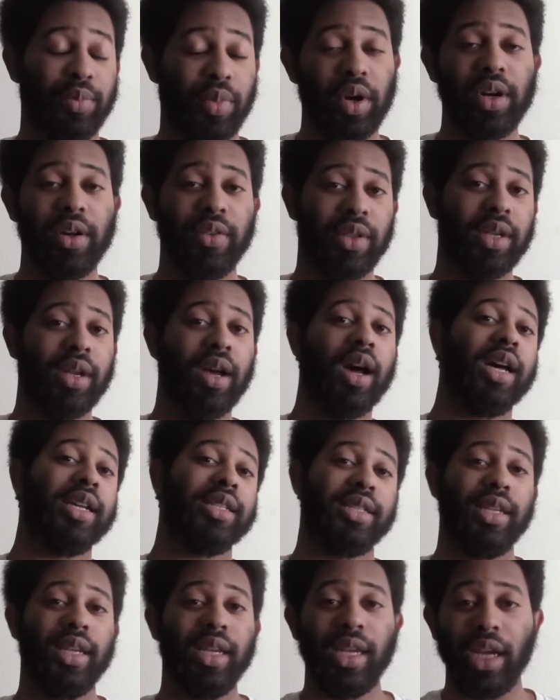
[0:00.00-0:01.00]
part of the
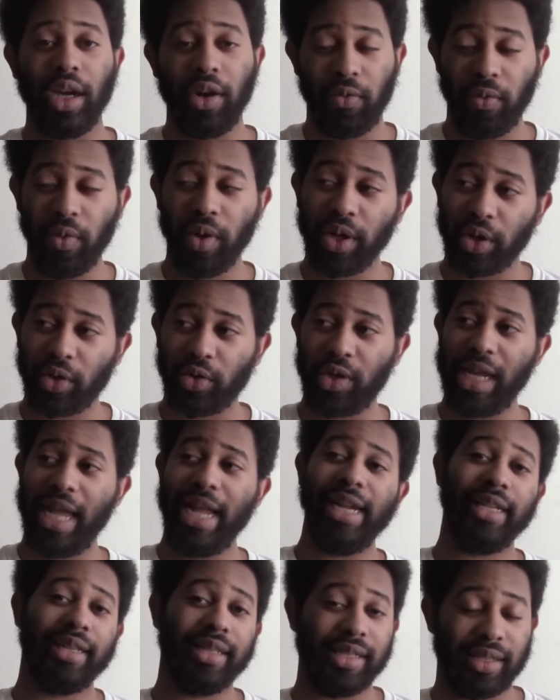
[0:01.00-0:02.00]
cause of what
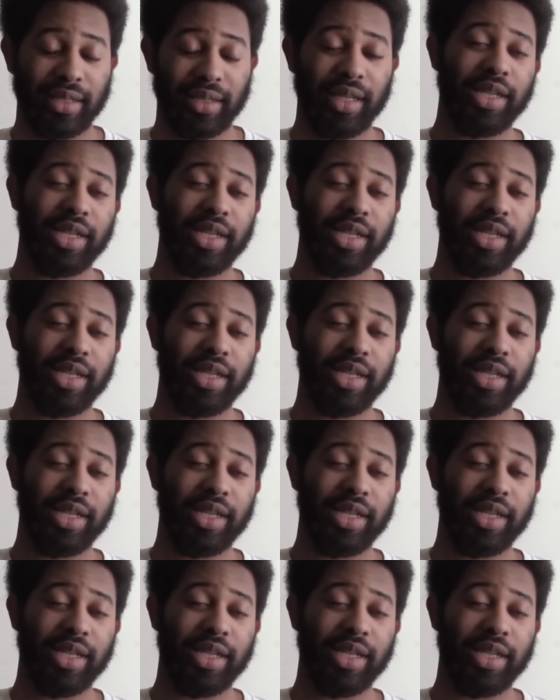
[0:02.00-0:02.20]
created this